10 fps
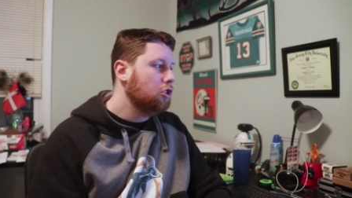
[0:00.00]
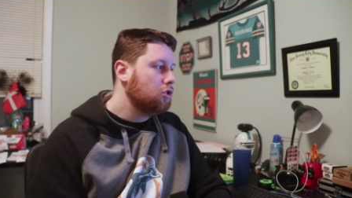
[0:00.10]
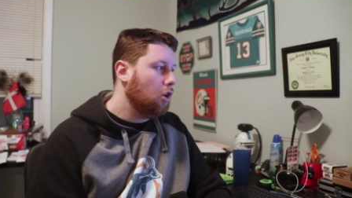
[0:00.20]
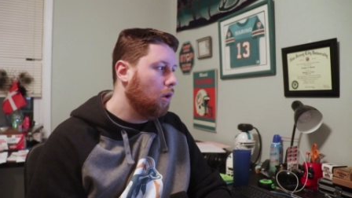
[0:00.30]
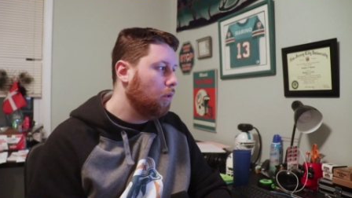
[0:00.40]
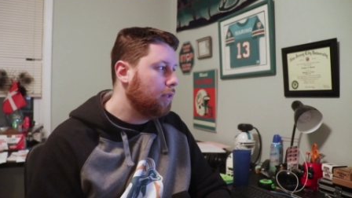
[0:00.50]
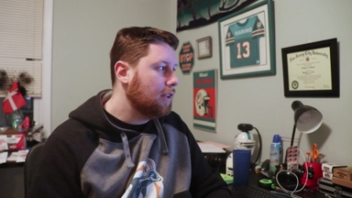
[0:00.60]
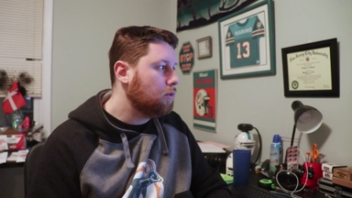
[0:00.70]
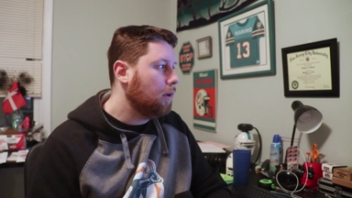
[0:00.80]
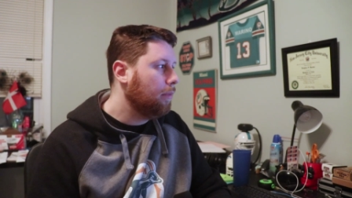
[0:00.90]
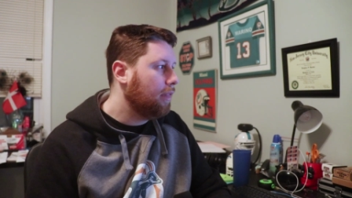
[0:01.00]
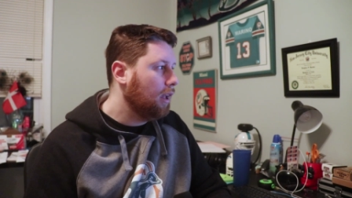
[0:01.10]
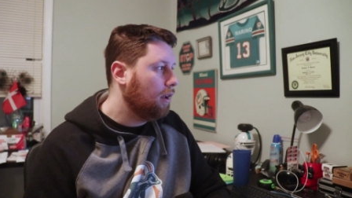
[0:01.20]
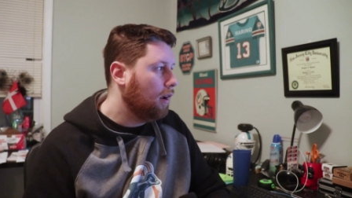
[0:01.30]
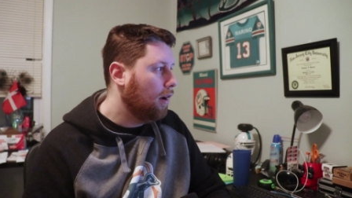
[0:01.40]
So that's what I'm
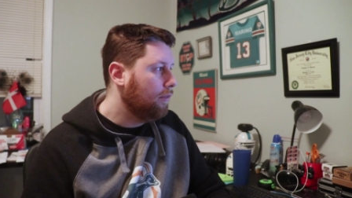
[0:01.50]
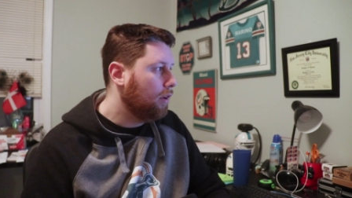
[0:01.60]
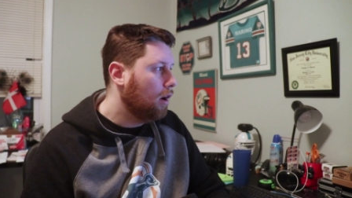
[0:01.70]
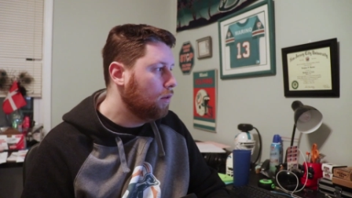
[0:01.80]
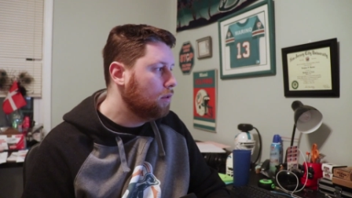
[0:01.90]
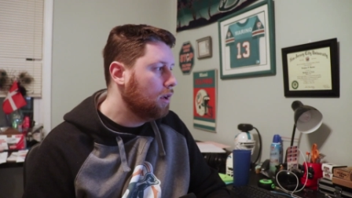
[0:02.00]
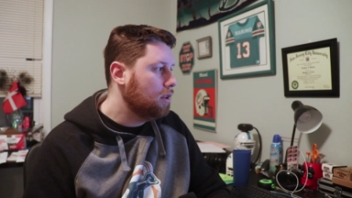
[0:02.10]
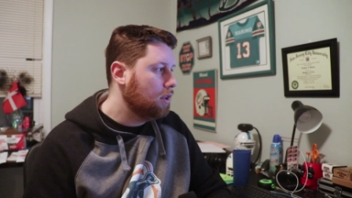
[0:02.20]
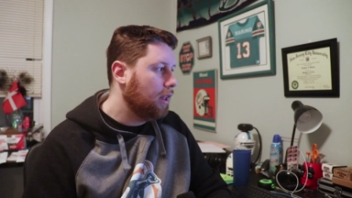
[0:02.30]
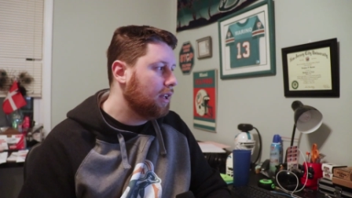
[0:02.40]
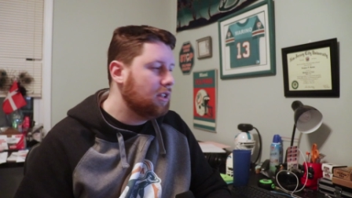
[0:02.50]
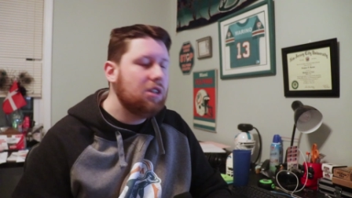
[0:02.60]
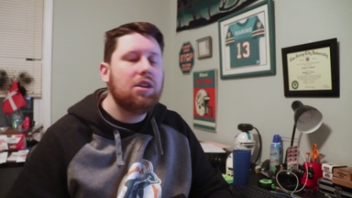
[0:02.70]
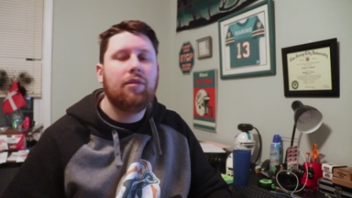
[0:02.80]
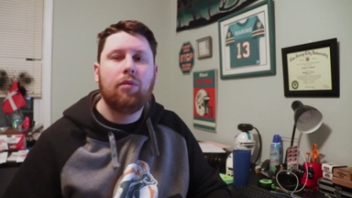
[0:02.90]
thinking of, you know, like a
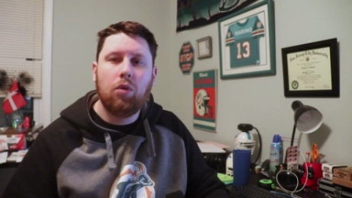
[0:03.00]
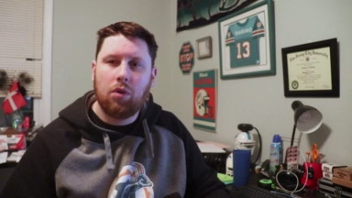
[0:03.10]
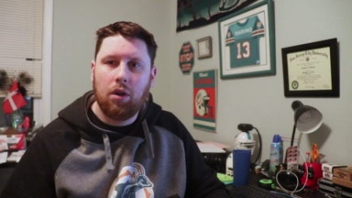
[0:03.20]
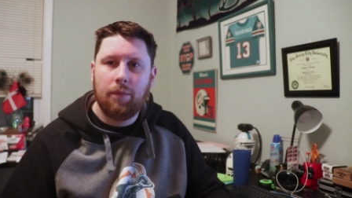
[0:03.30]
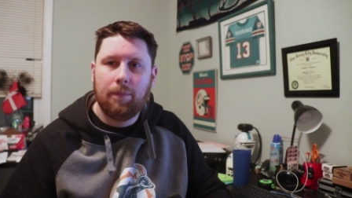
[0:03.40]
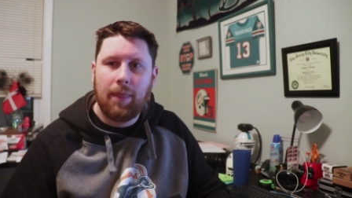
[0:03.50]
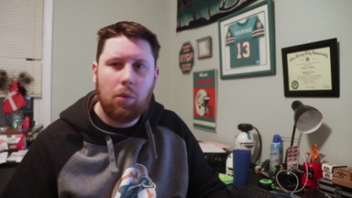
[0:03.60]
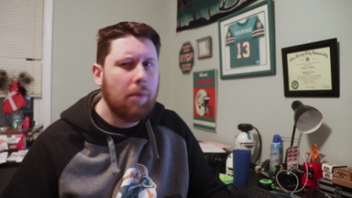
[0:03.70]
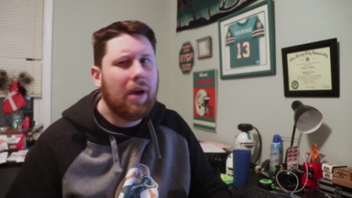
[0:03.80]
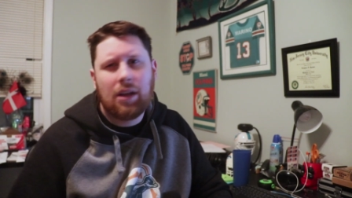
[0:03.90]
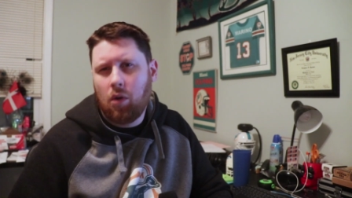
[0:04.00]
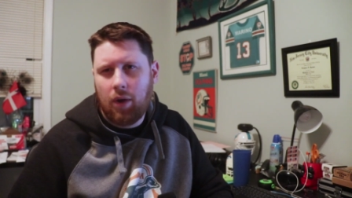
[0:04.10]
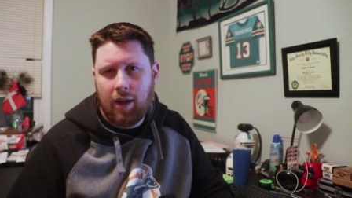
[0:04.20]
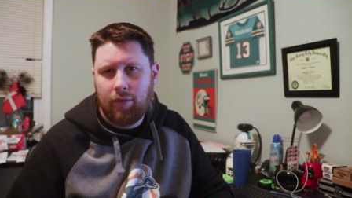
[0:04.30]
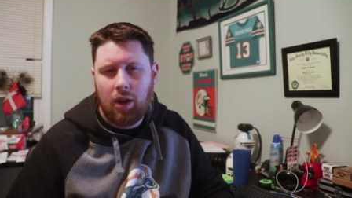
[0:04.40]
D J Fluker. I wouldn't mind
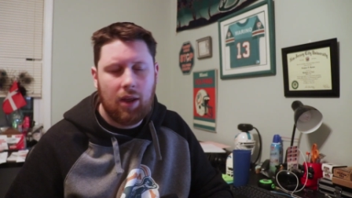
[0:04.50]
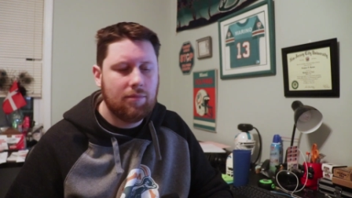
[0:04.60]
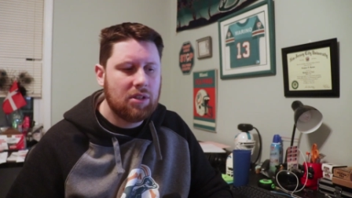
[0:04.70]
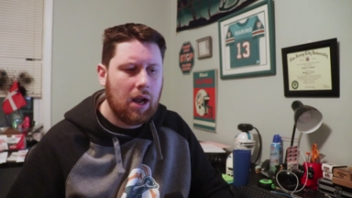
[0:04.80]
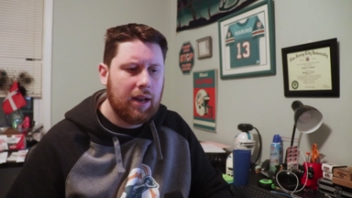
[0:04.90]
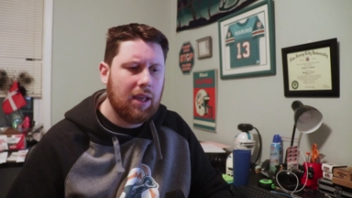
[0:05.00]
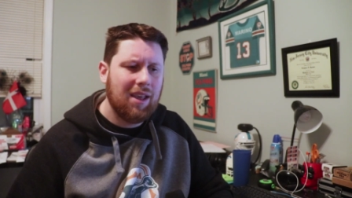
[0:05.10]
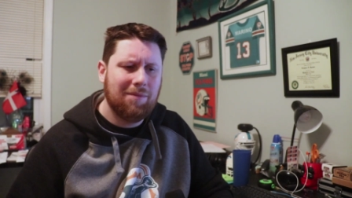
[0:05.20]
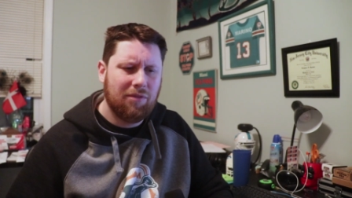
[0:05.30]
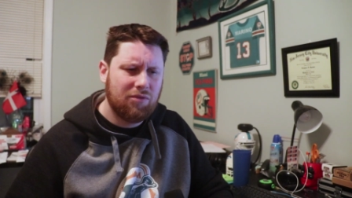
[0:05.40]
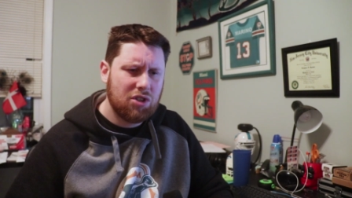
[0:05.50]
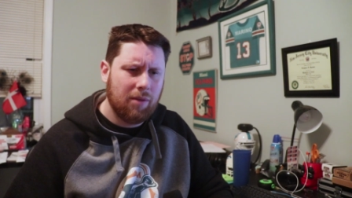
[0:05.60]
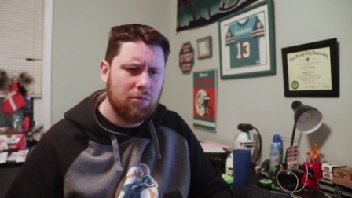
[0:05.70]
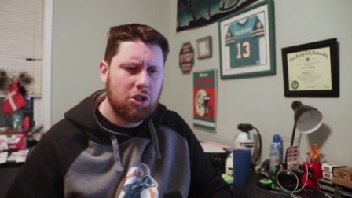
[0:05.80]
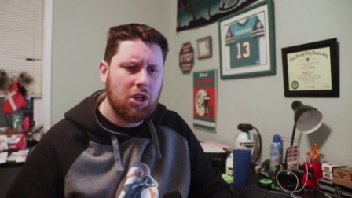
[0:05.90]
going after him, signing him for
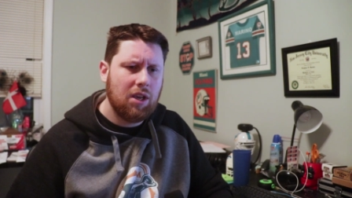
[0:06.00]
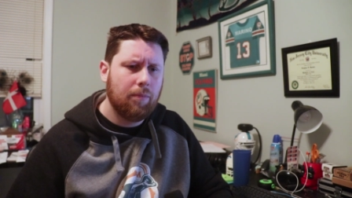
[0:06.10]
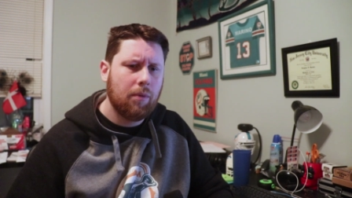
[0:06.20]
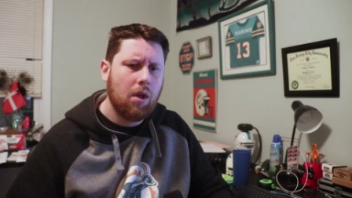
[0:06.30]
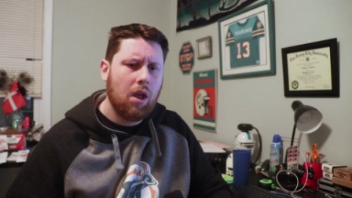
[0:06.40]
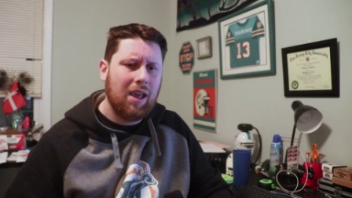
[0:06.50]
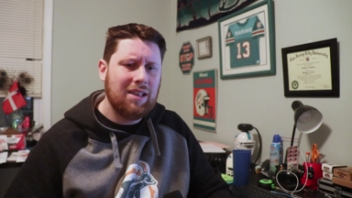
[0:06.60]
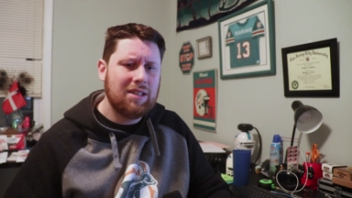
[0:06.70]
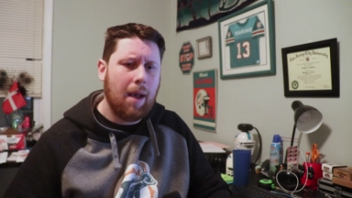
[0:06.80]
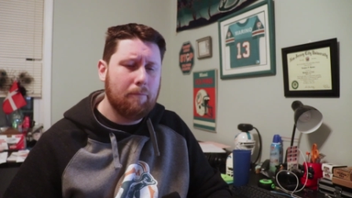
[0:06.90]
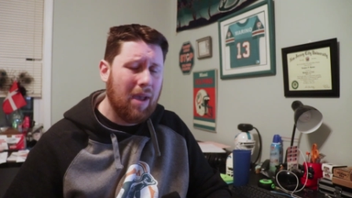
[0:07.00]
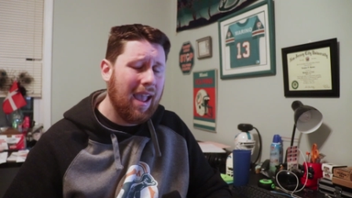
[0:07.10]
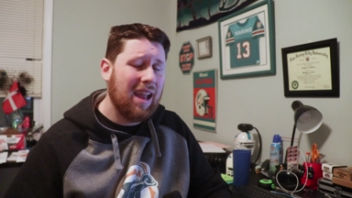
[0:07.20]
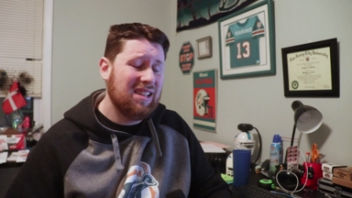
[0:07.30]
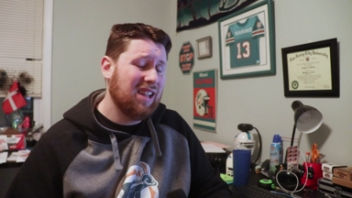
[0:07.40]
something cheap. He's not
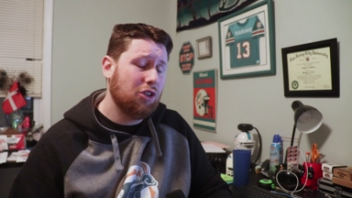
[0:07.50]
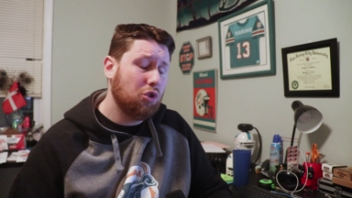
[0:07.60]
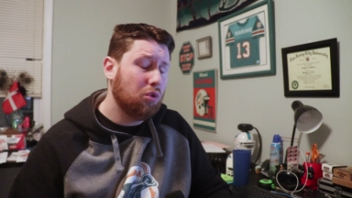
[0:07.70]
bad. He's not